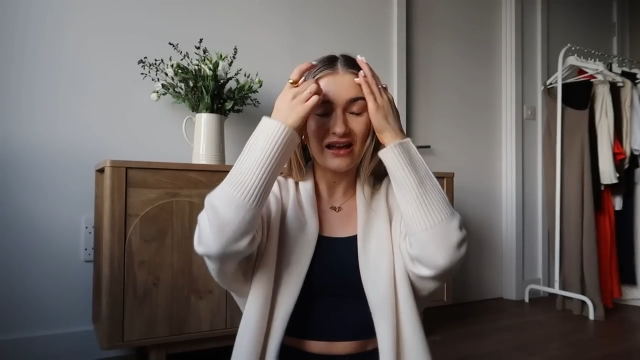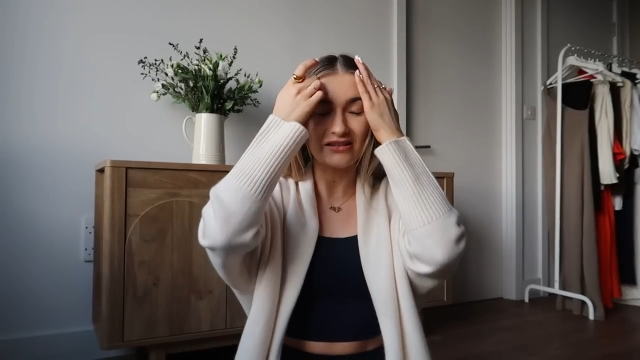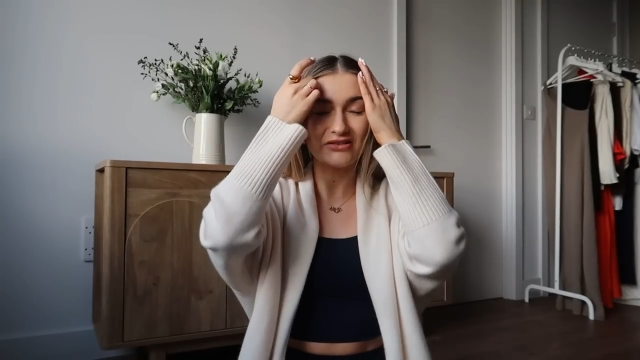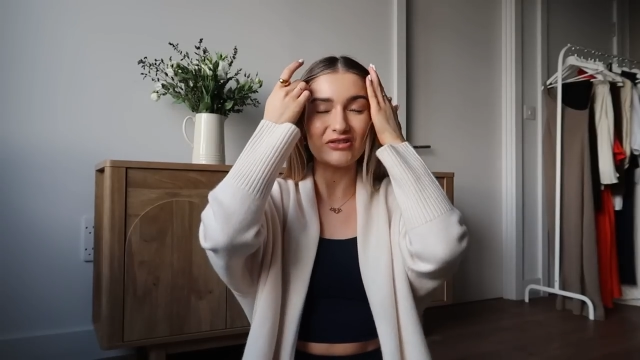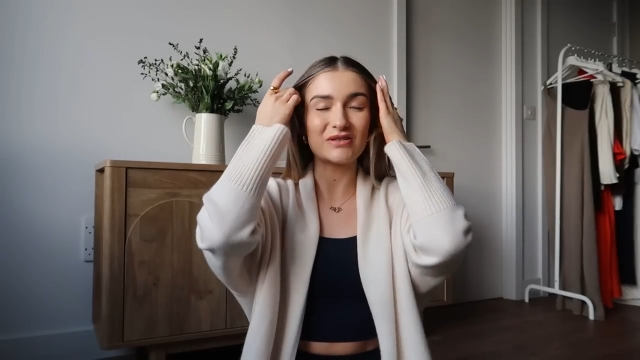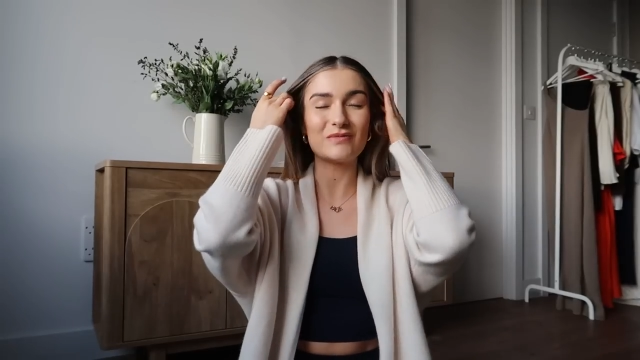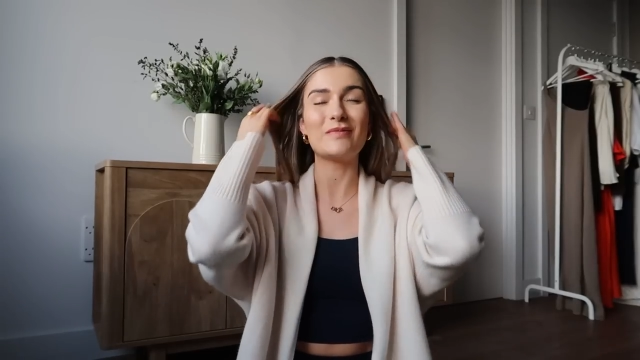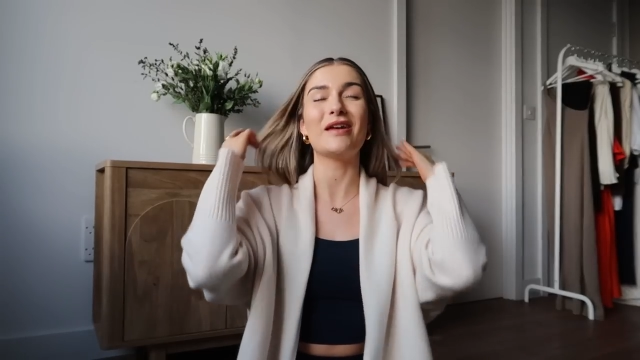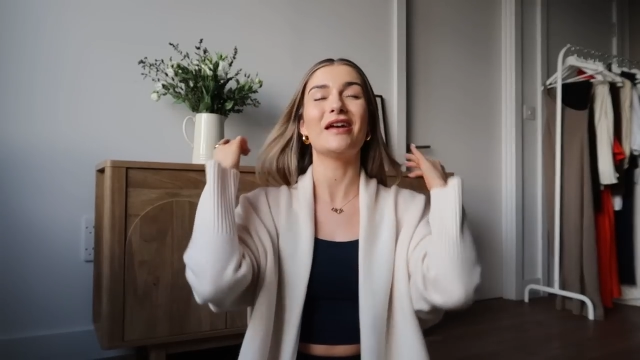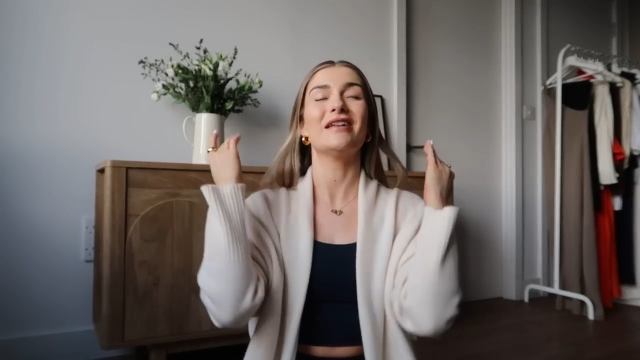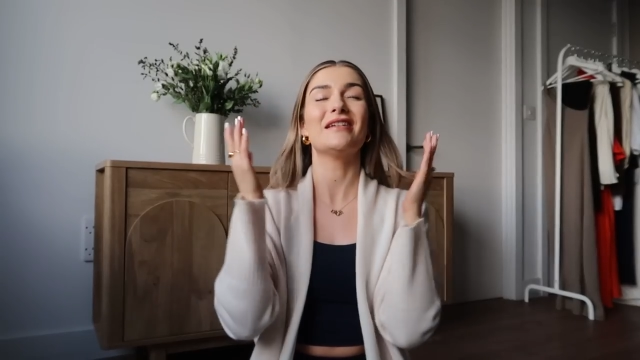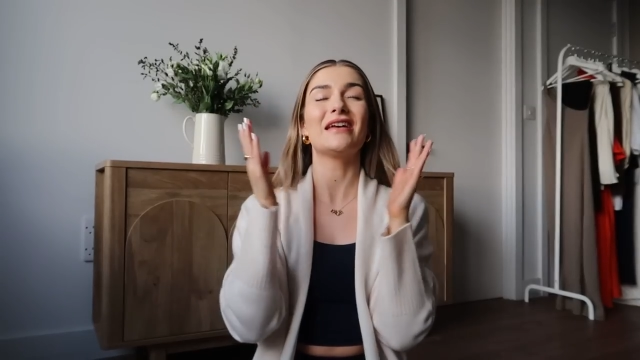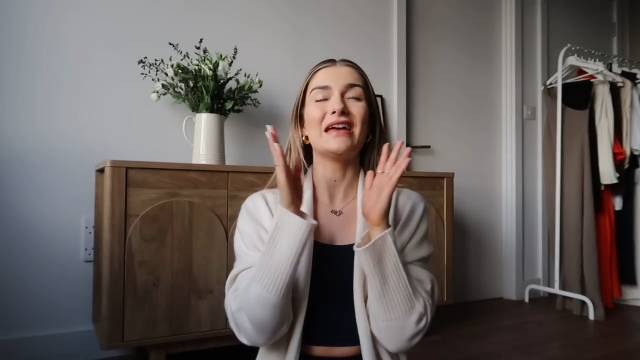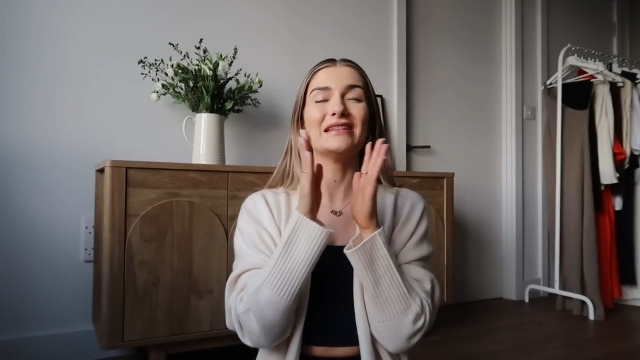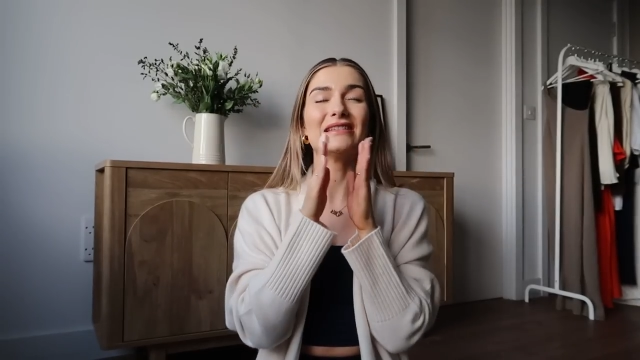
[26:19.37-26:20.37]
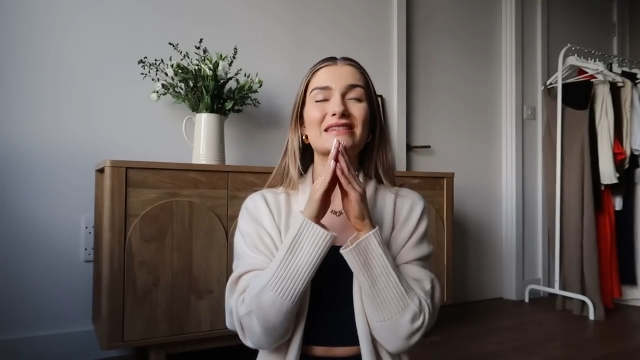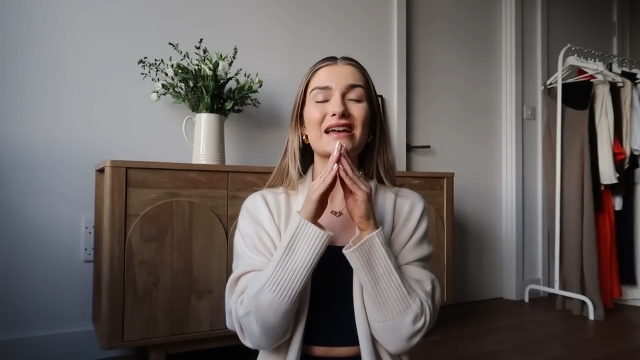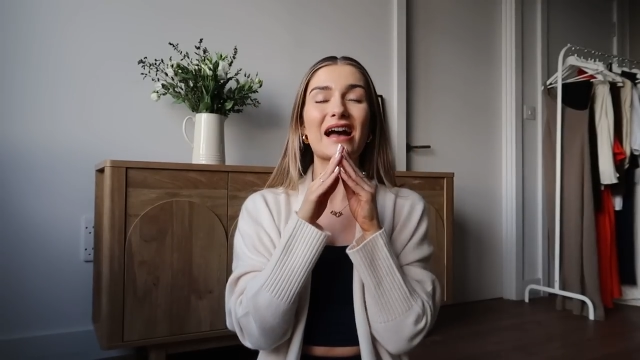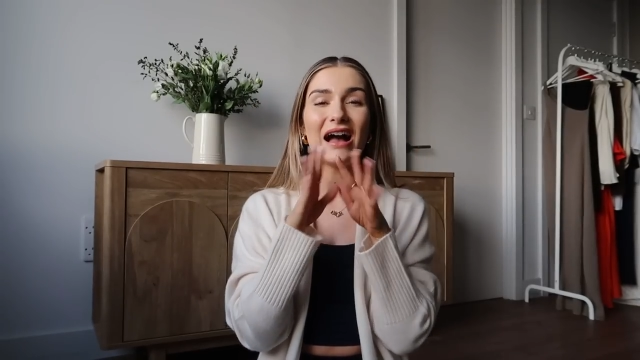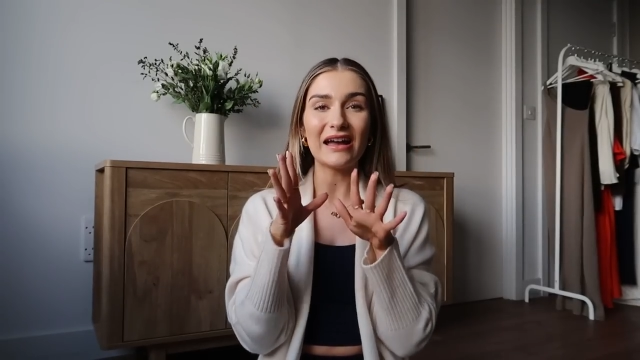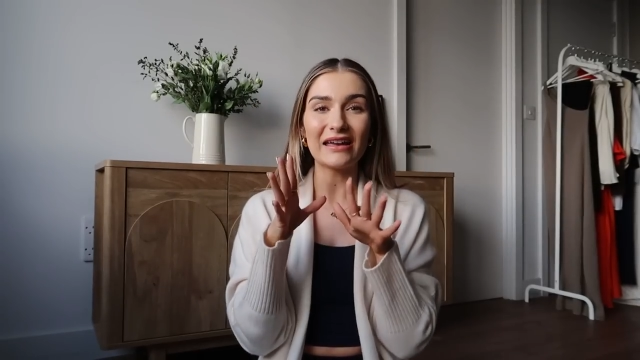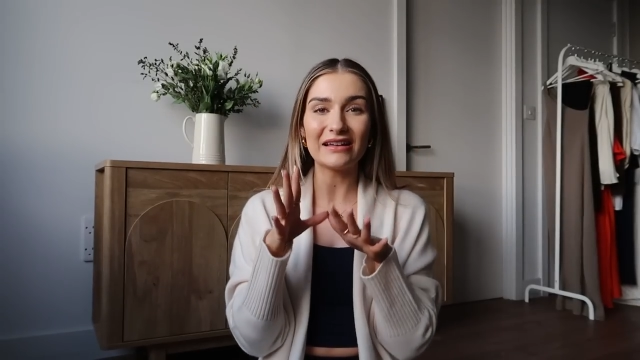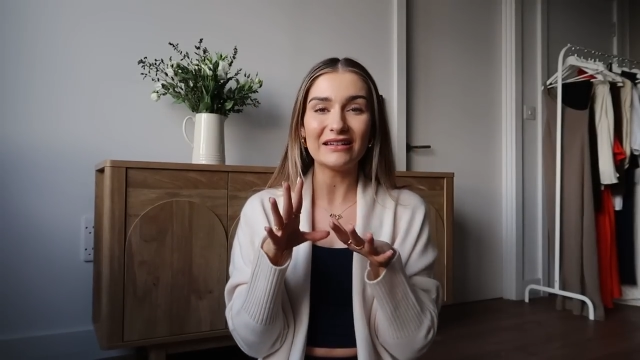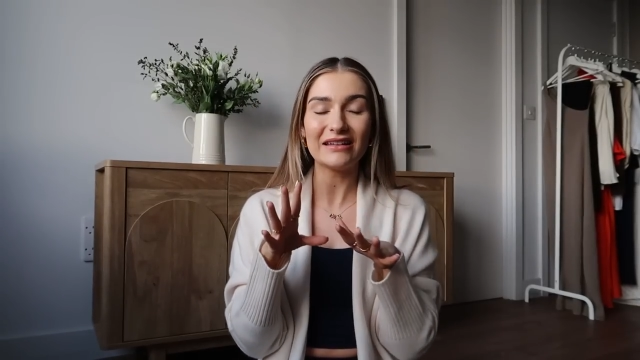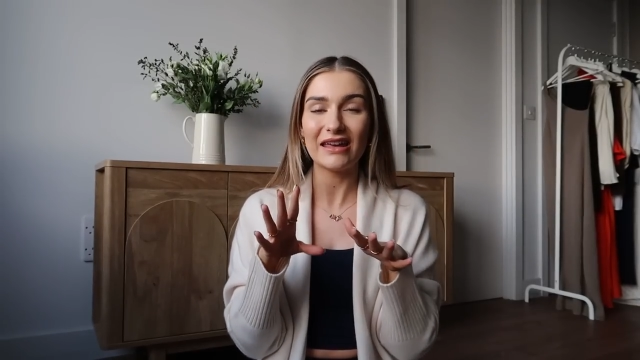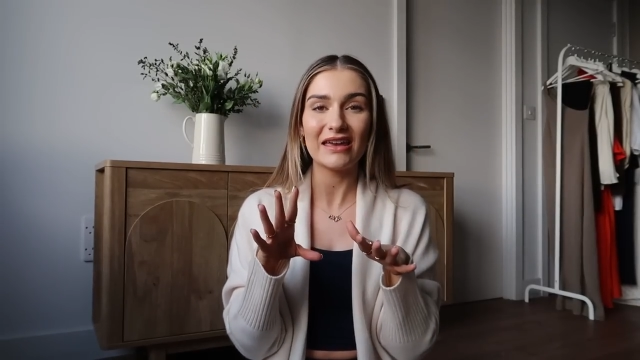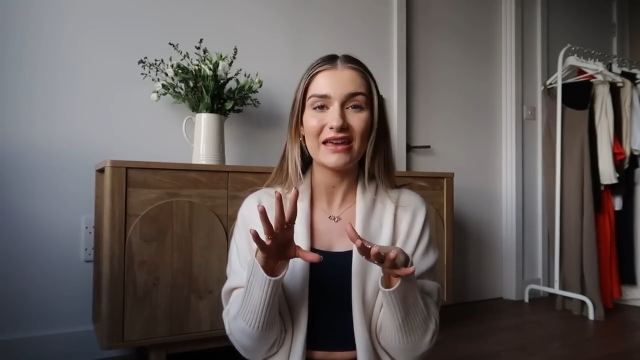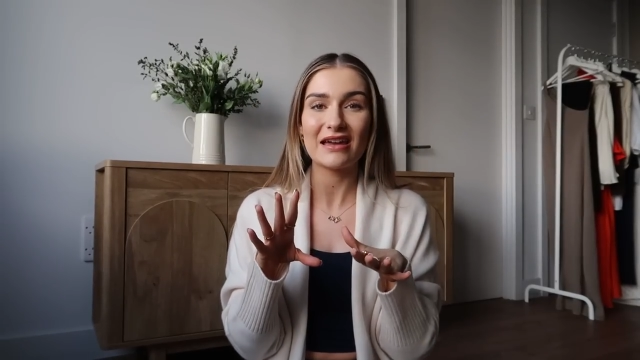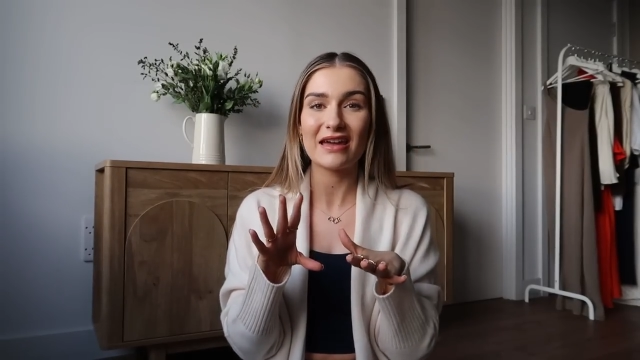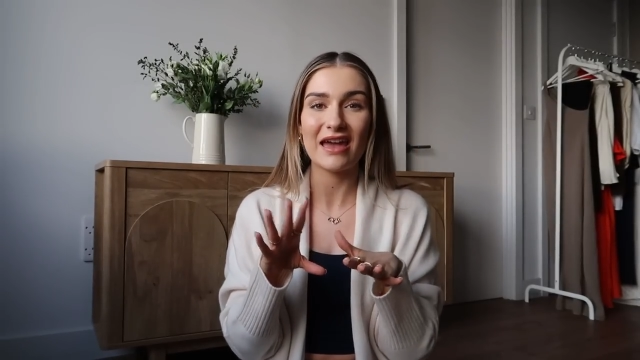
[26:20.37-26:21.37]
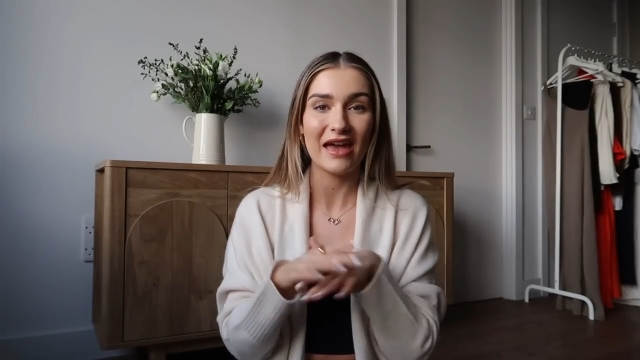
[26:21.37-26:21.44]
has just been entirely